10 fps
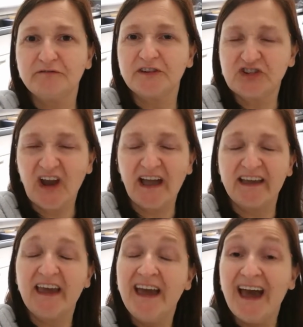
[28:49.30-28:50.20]
for Jack.
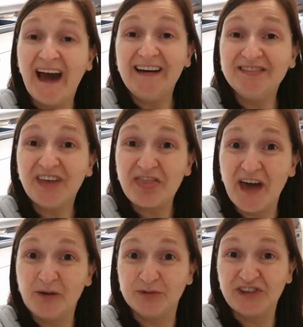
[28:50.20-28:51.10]
And
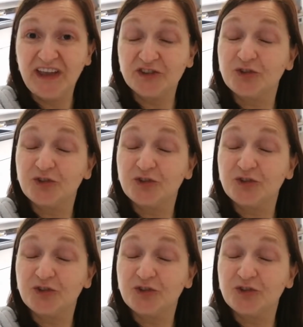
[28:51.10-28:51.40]
that was it.